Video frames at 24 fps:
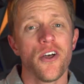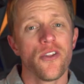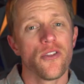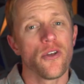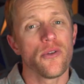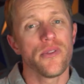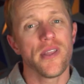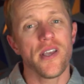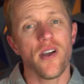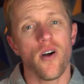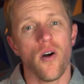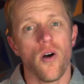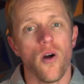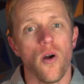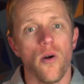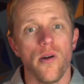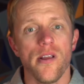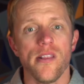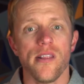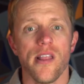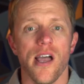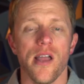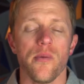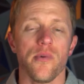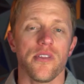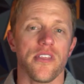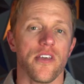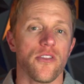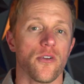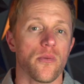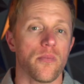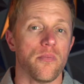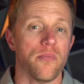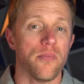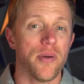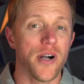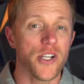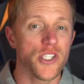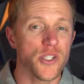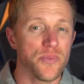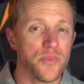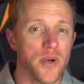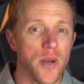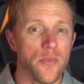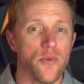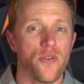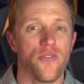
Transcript: though they are in line with other budget prep